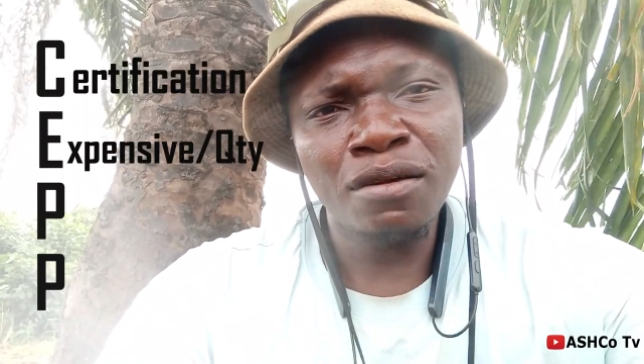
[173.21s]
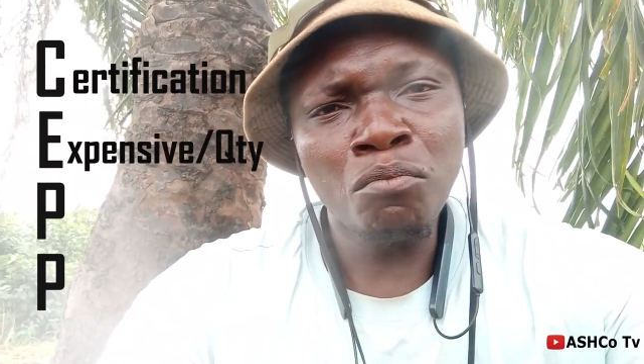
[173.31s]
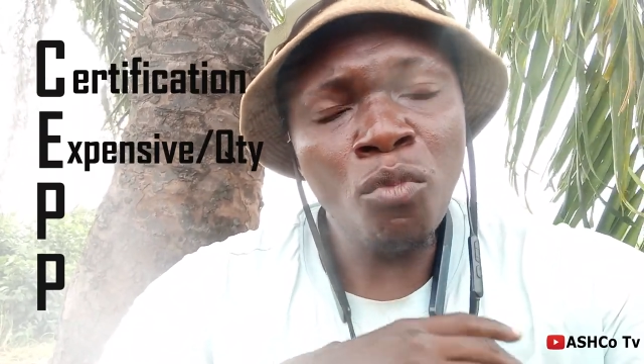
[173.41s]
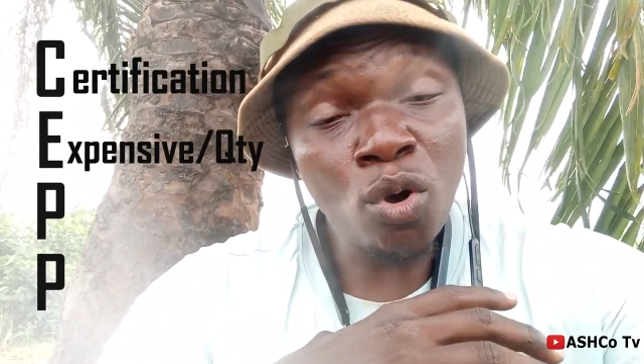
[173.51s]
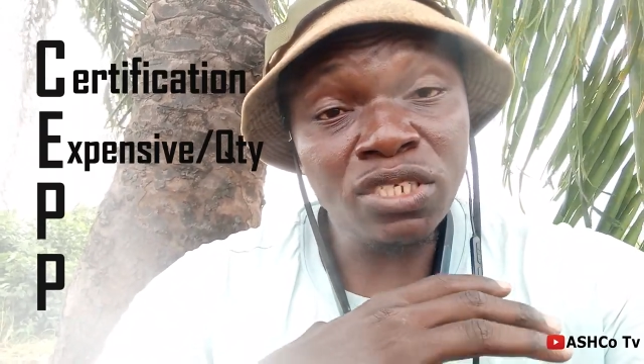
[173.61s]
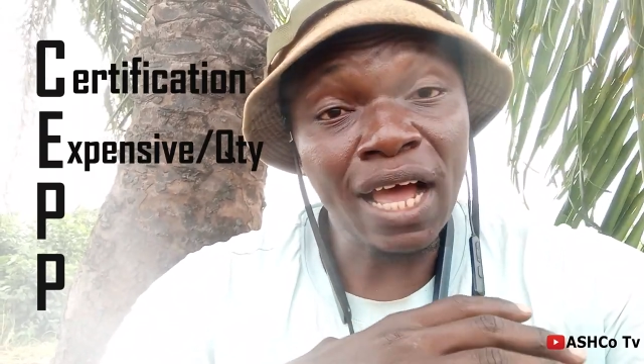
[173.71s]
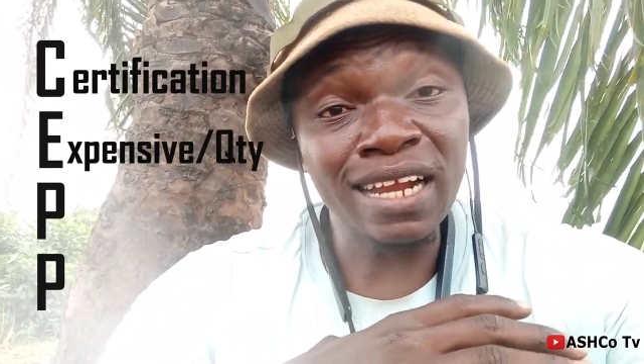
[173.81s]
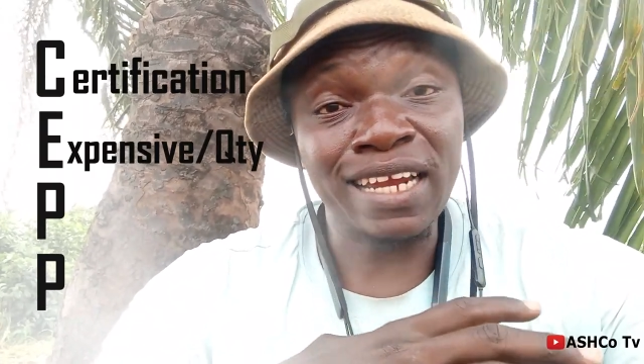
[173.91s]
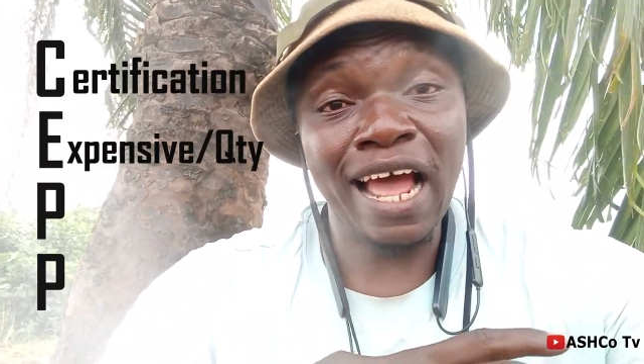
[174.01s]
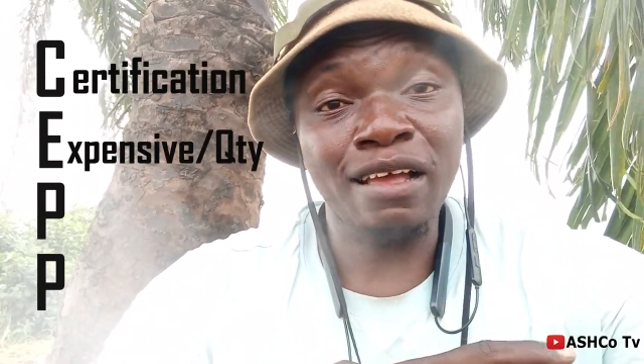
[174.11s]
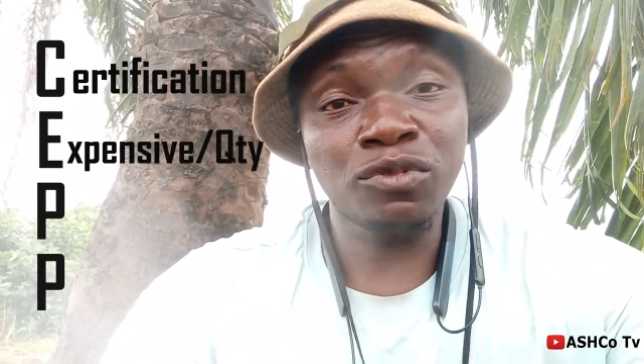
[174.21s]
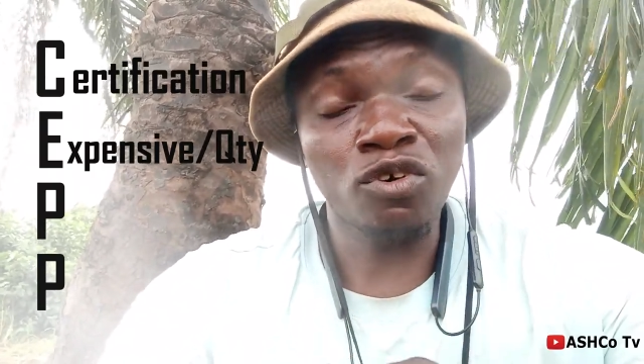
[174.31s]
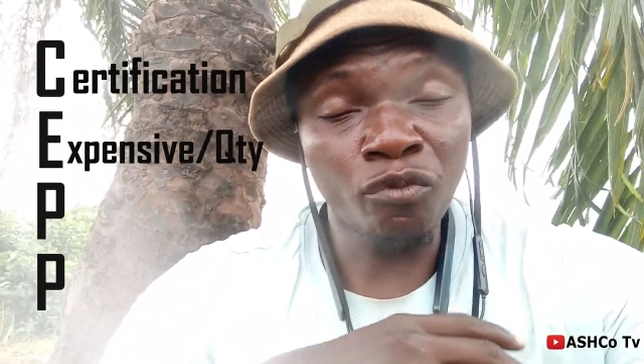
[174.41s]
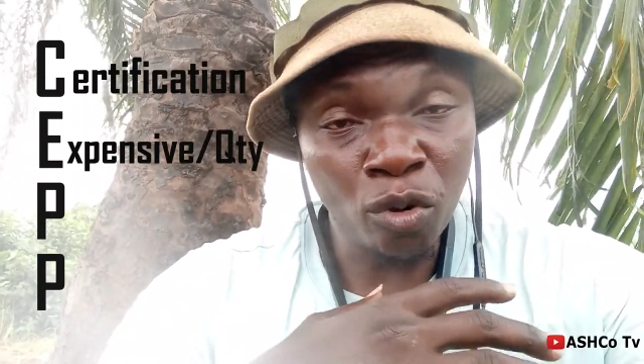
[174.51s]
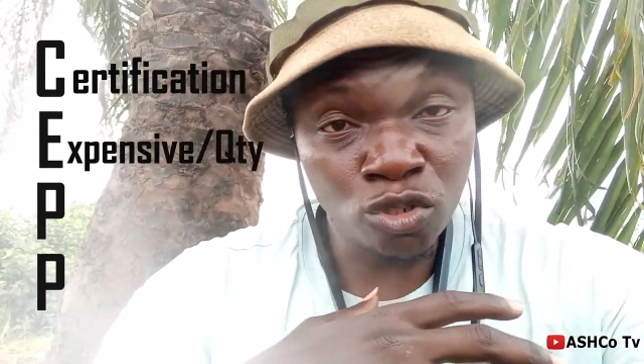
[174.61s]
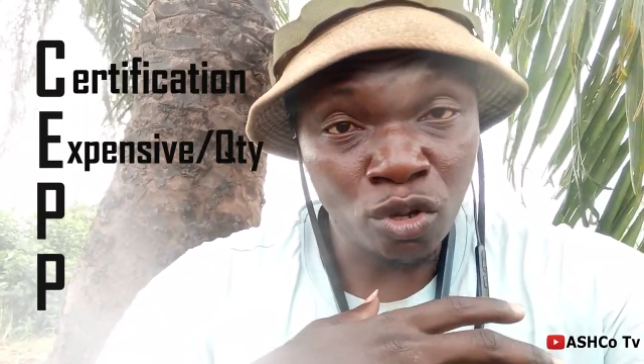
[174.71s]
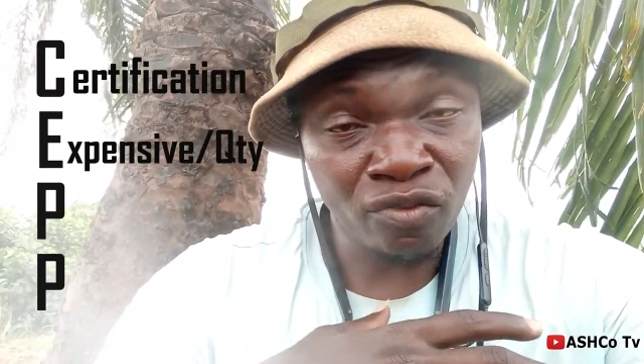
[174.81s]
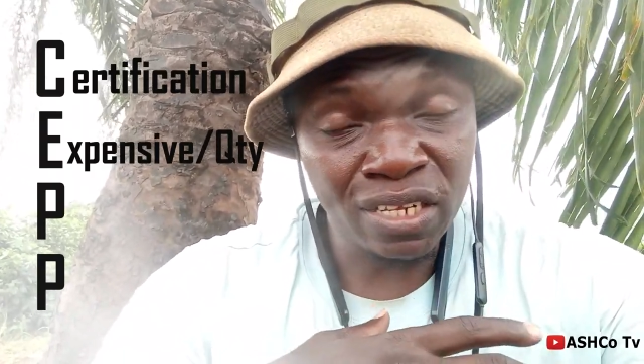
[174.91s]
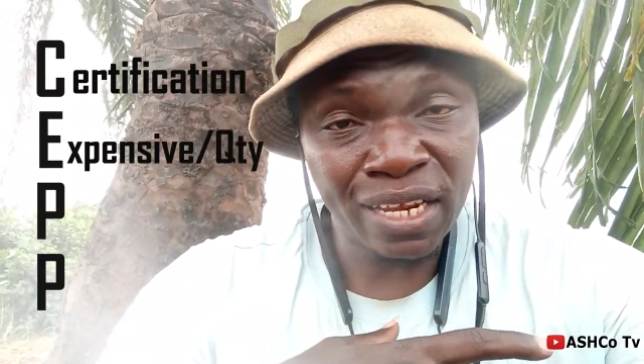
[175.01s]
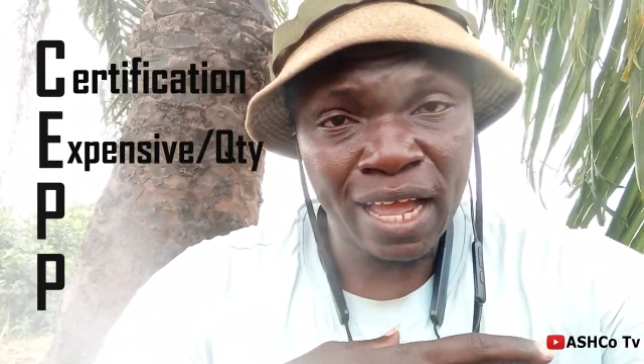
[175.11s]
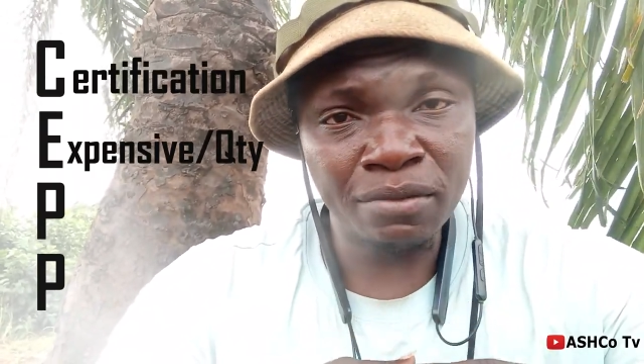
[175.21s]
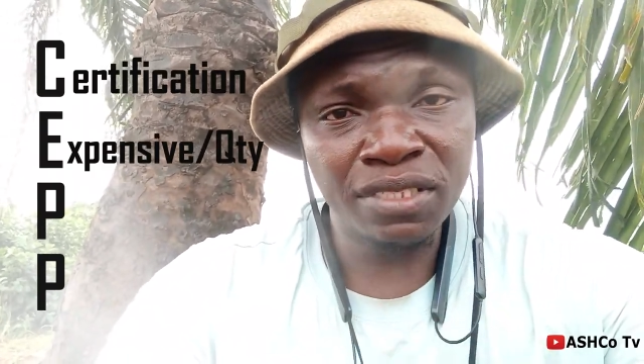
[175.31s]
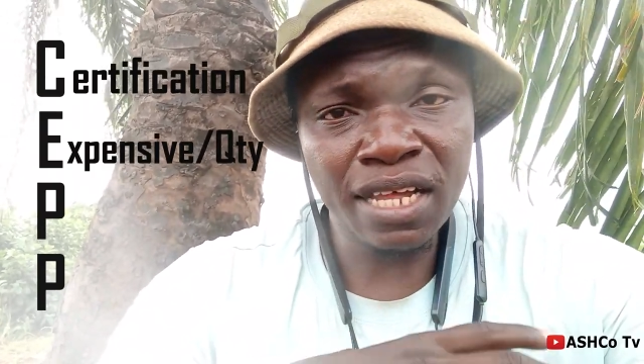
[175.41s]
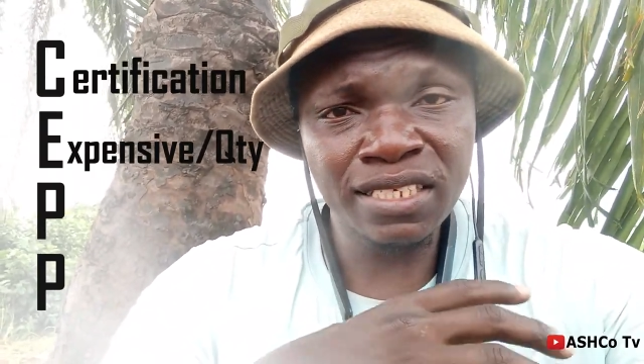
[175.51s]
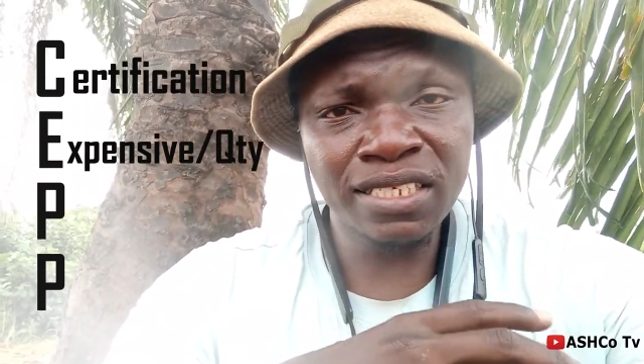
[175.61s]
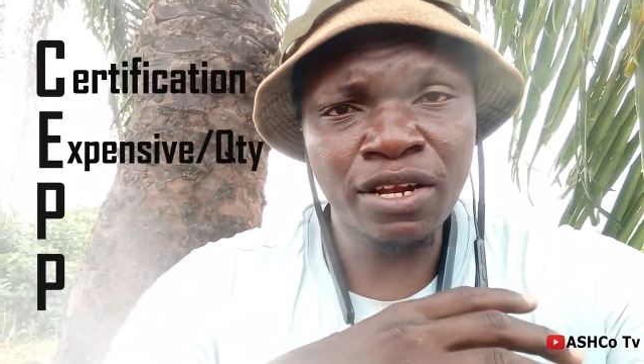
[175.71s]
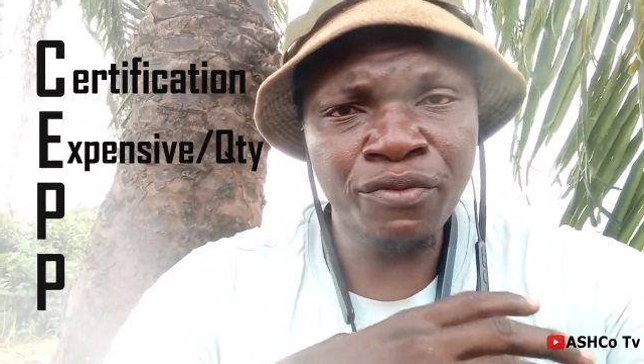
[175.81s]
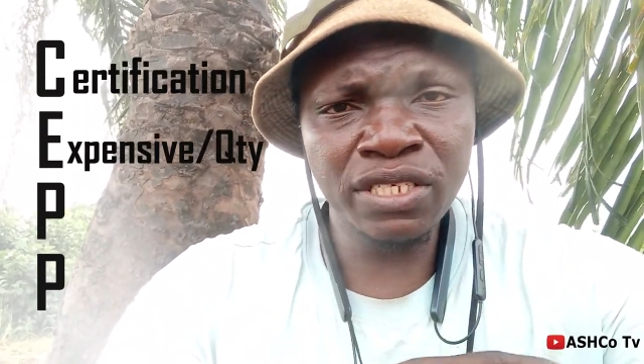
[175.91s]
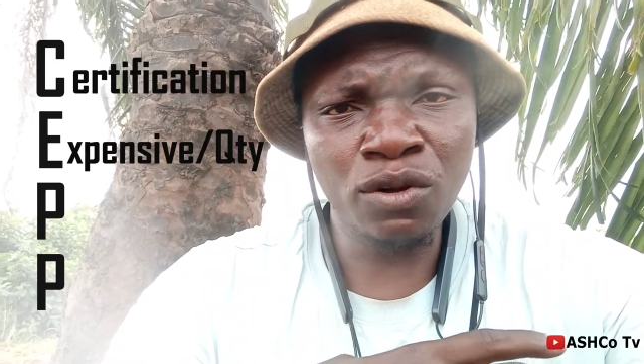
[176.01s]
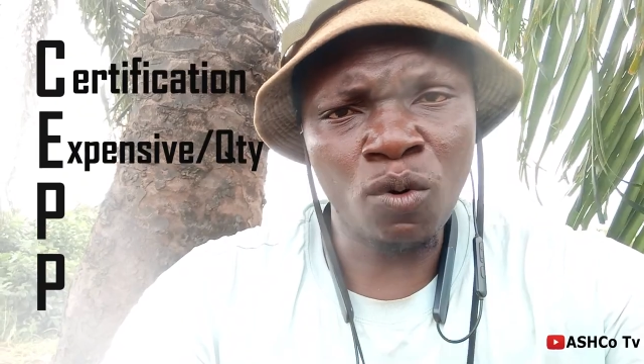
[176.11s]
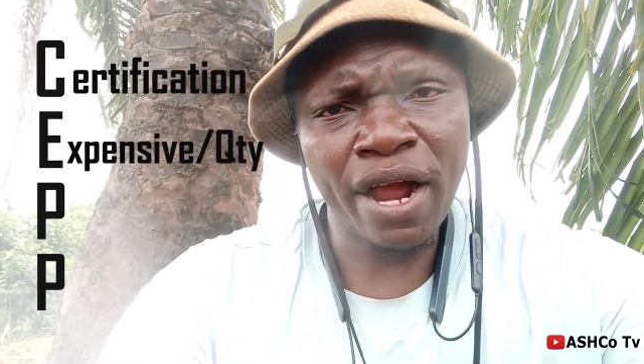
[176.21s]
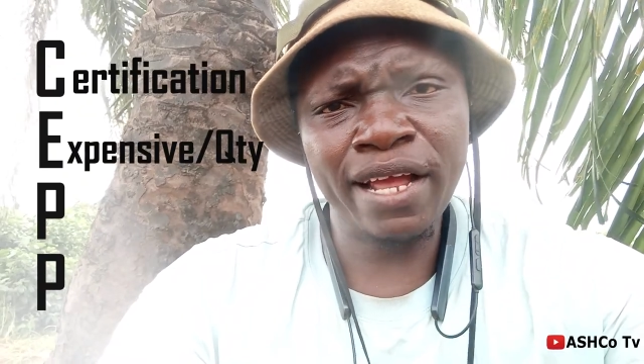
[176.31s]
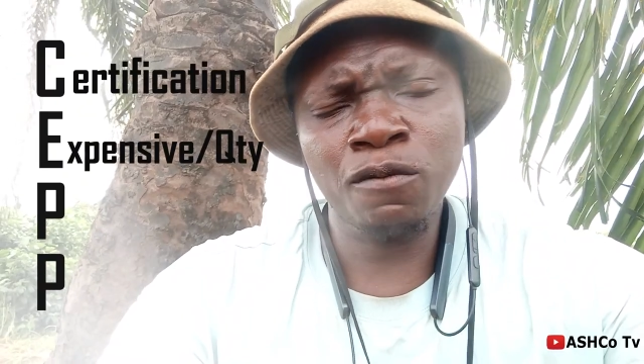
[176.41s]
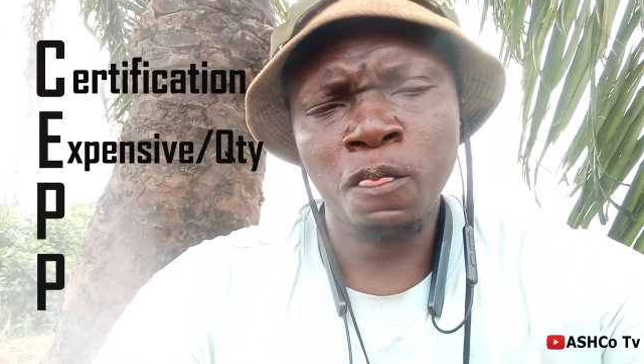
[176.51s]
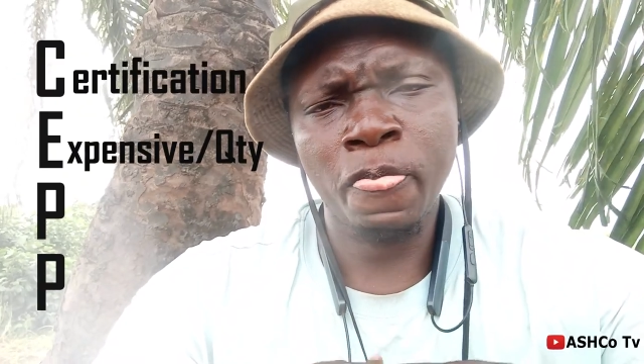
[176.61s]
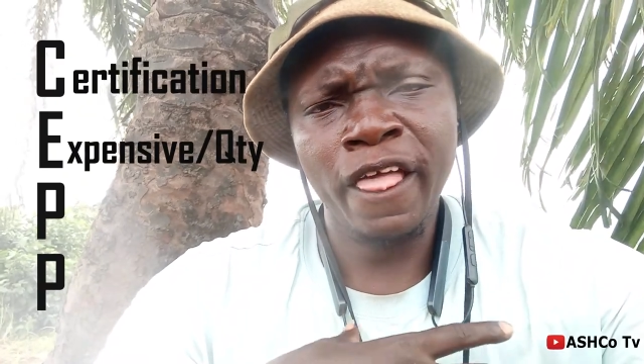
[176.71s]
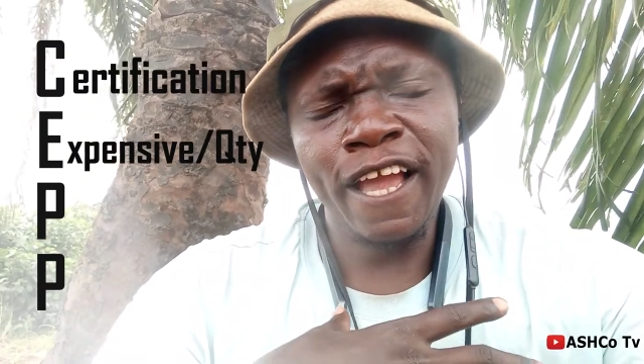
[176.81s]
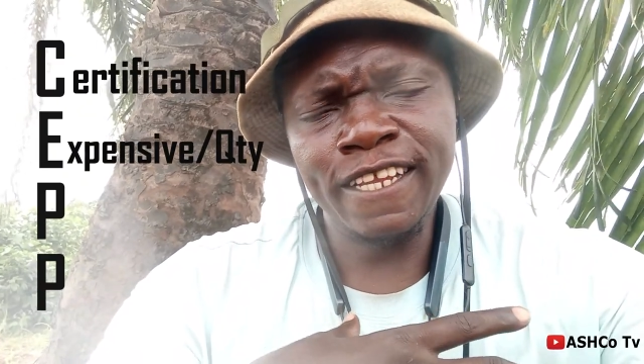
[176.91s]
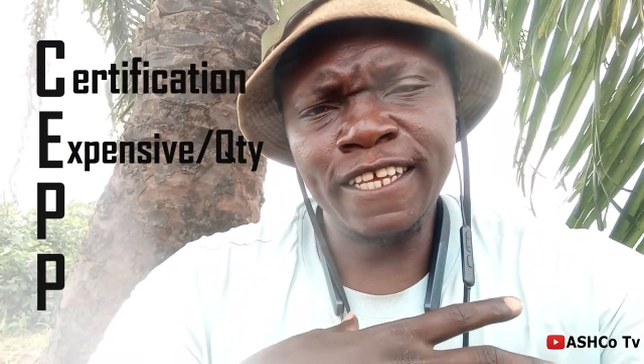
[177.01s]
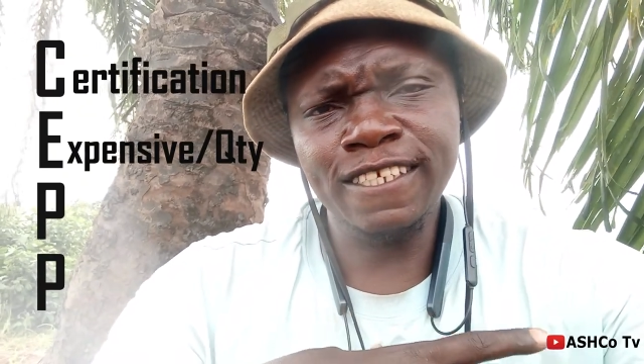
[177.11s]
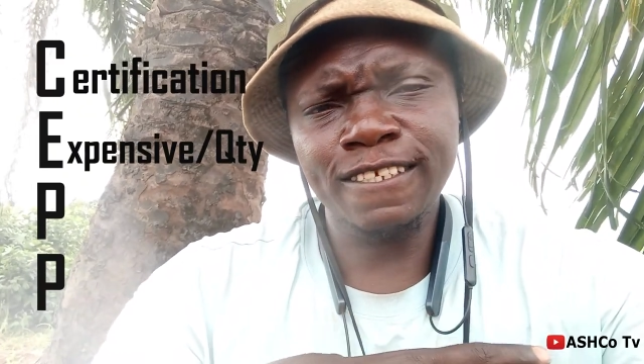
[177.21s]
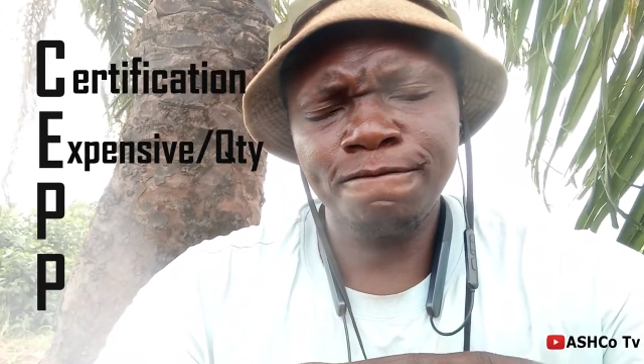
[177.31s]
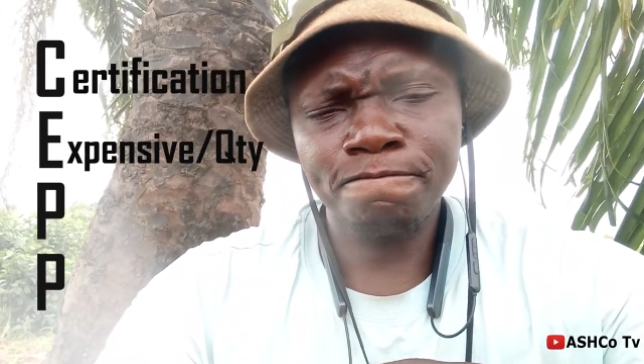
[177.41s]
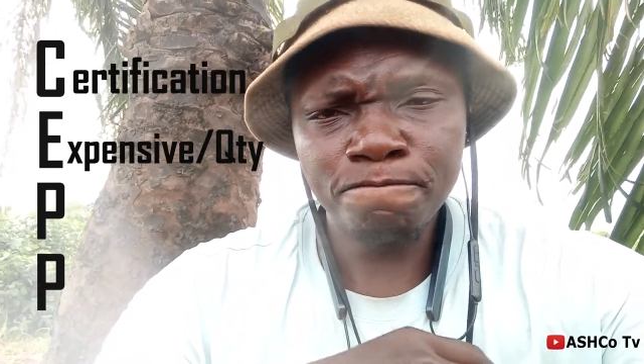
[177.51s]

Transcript: most at times or most of the times that is the reason why it is